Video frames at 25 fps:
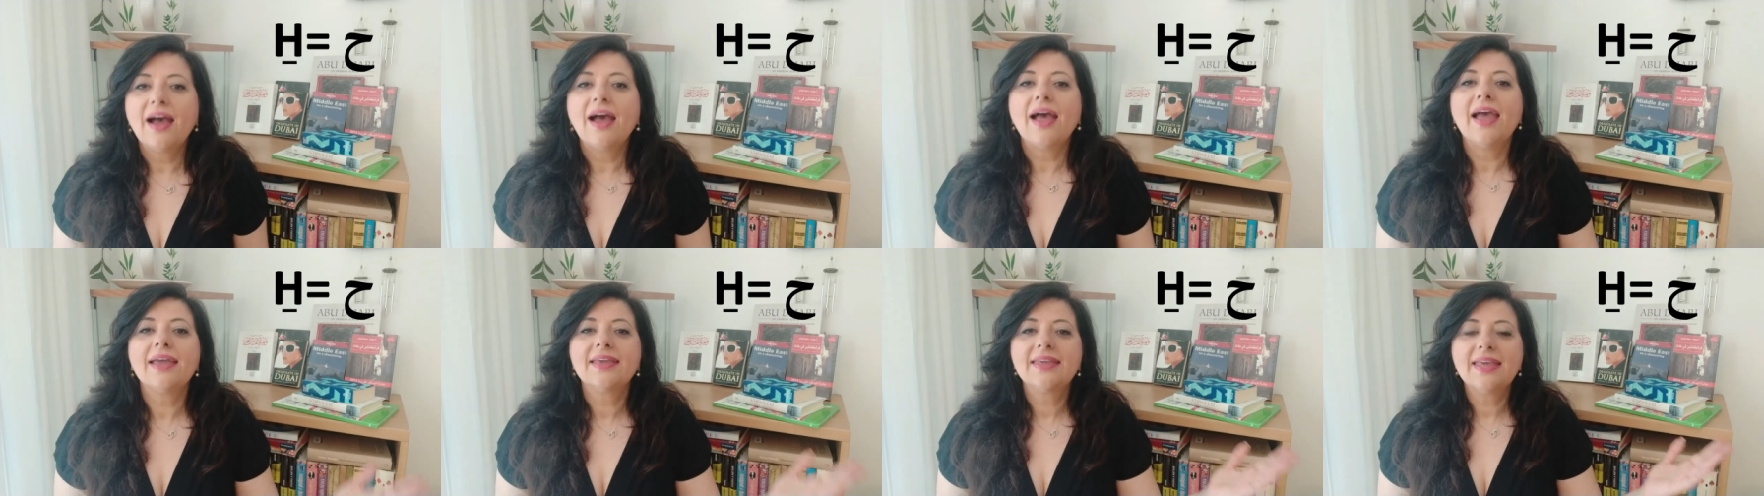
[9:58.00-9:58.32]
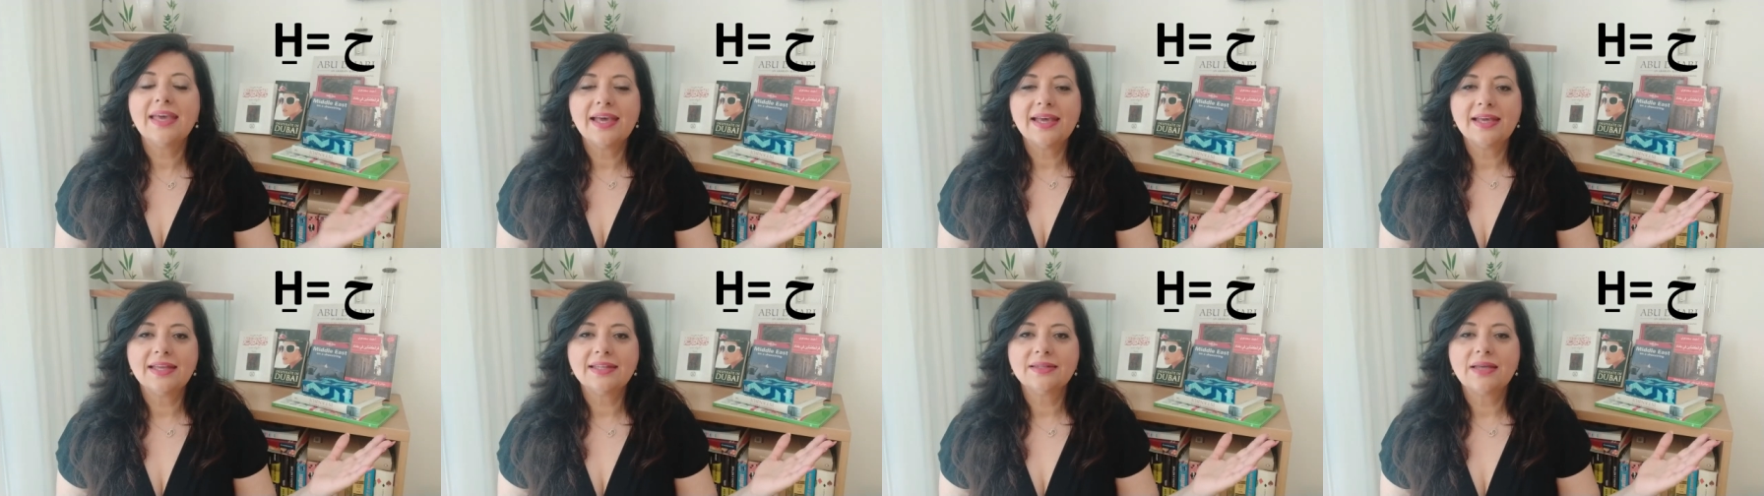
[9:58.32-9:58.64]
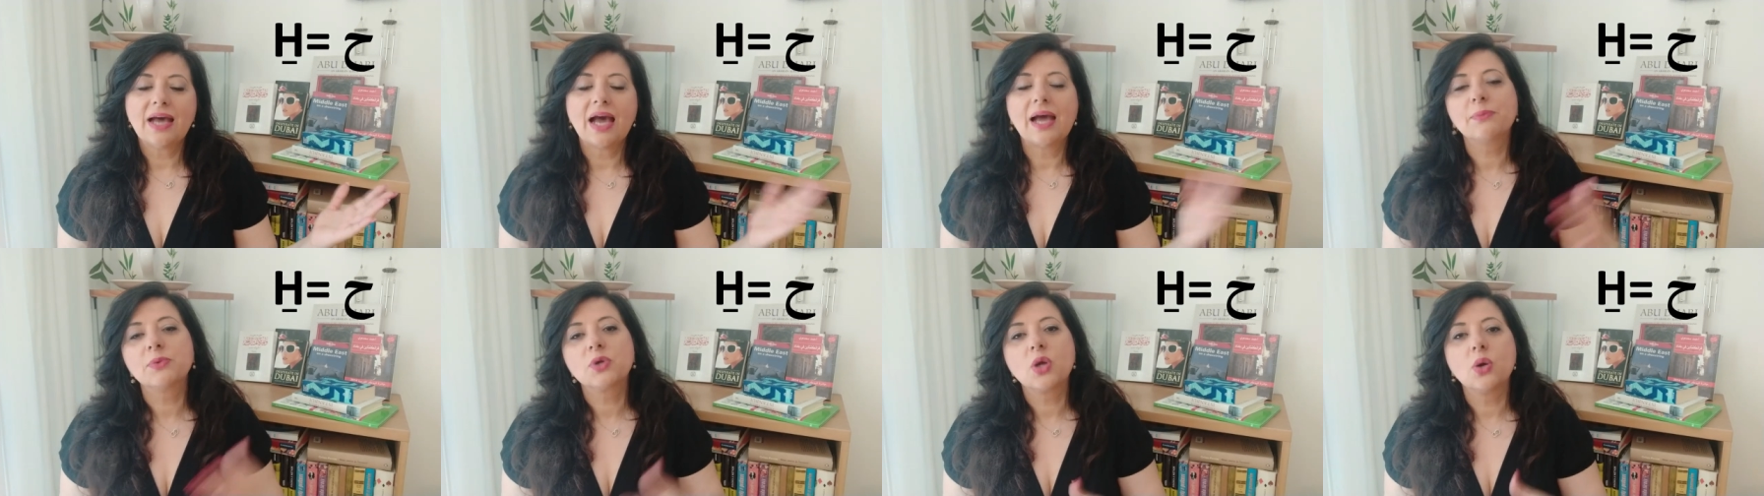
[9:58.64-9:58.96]
again,
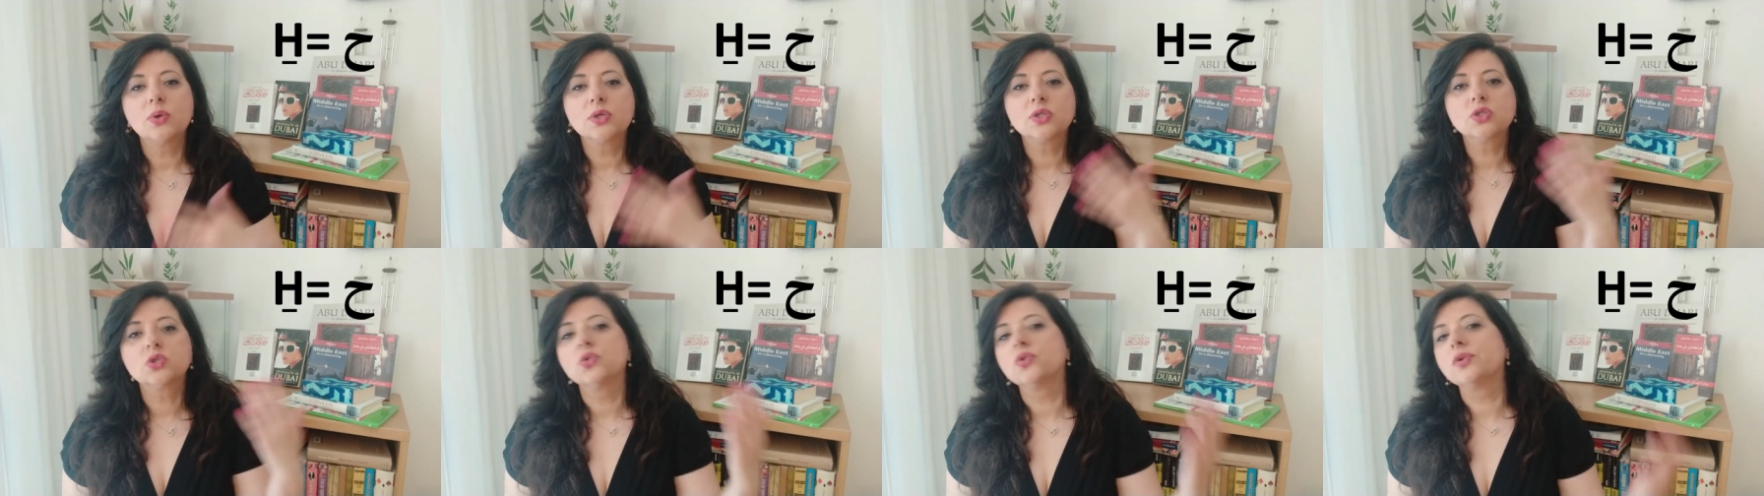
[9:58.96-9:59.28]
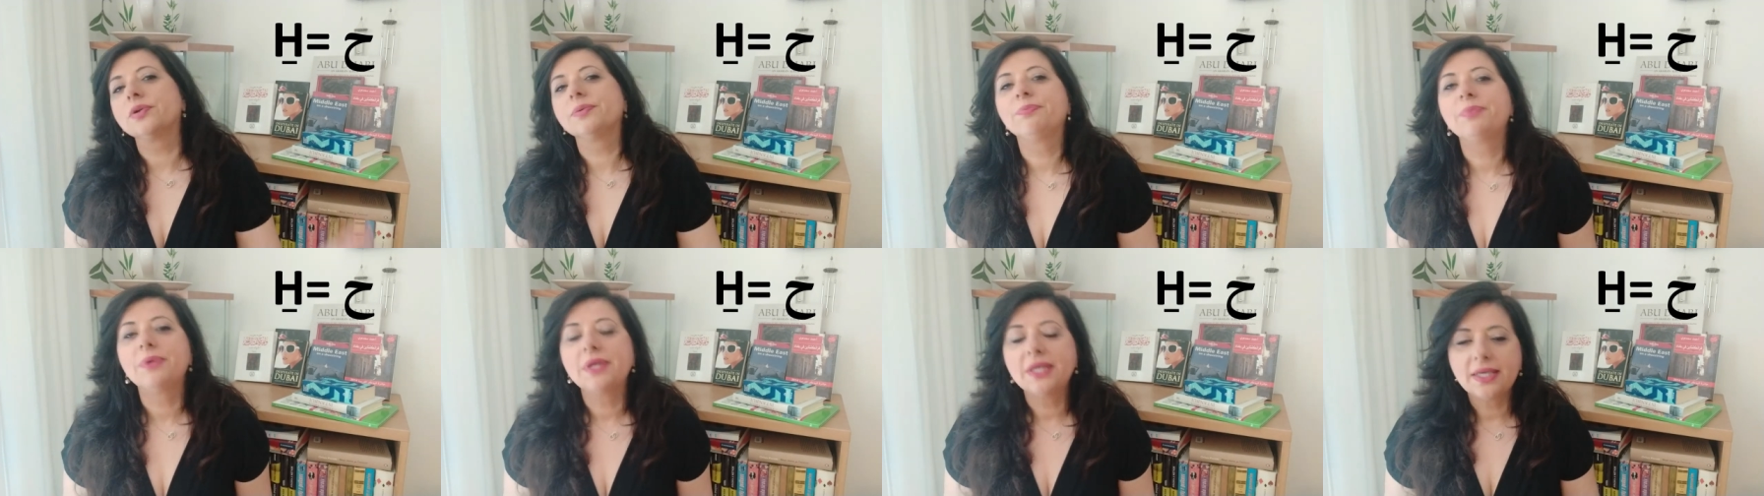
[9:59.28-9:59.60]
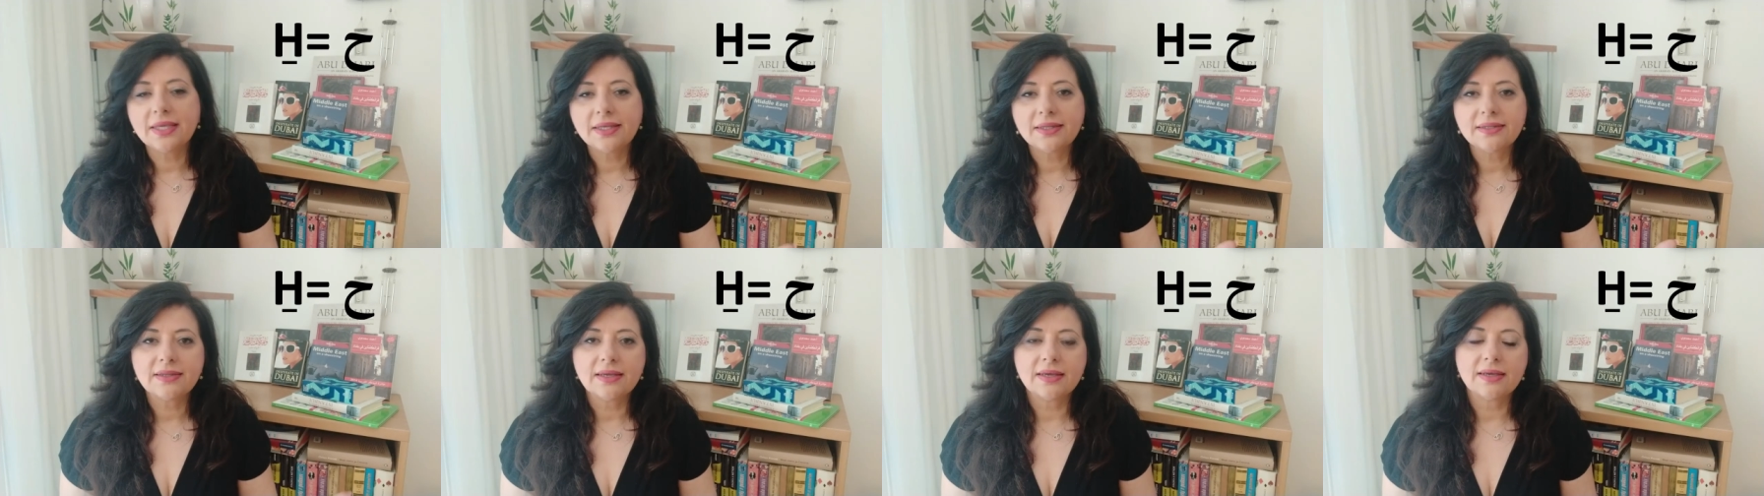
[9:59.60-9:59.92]
I'm going to
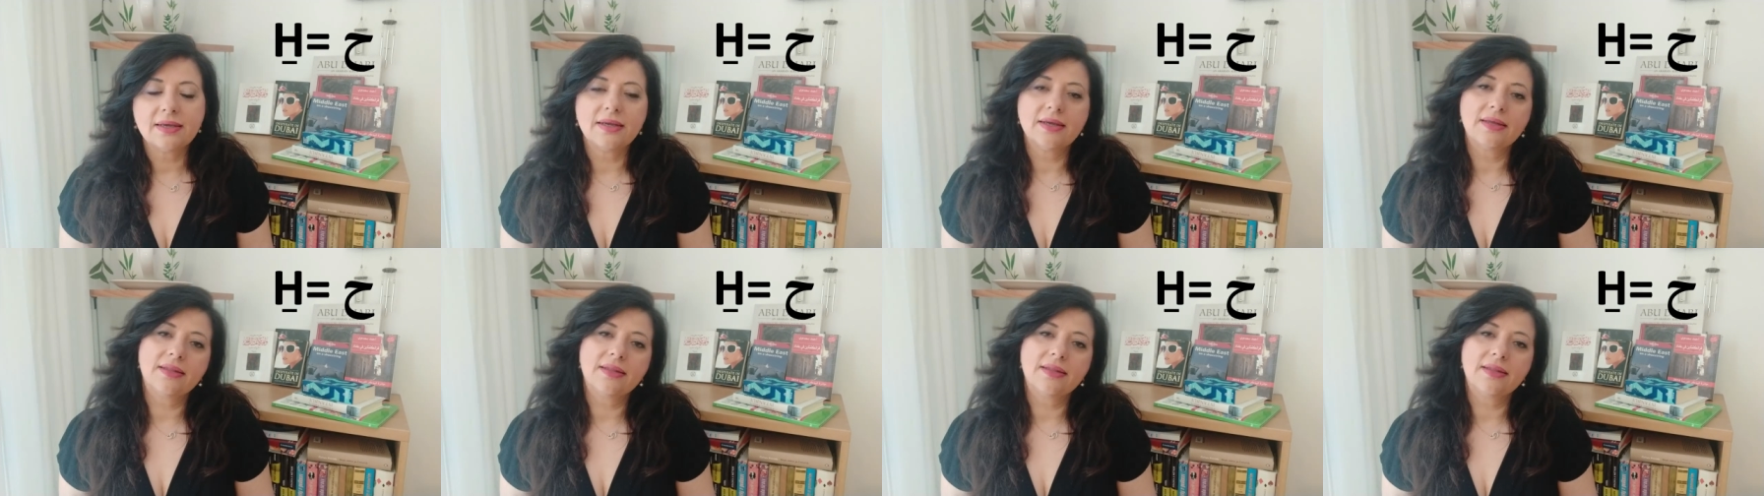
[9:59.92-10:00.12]
repeat